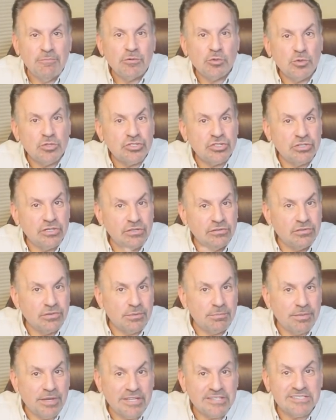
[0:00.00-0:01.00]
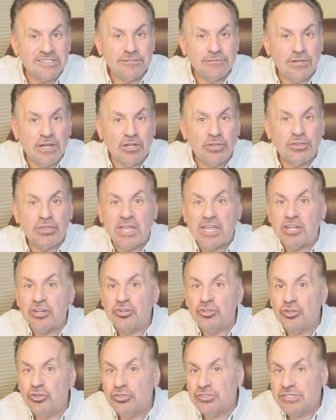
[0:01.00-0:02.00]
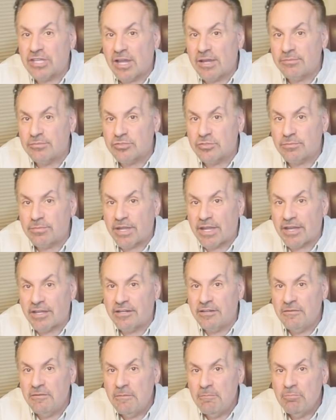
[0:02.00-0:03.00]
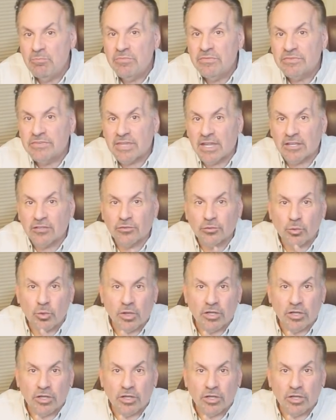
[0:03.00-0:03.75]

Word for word: wishing you the best of health in good times or bad. Thanks for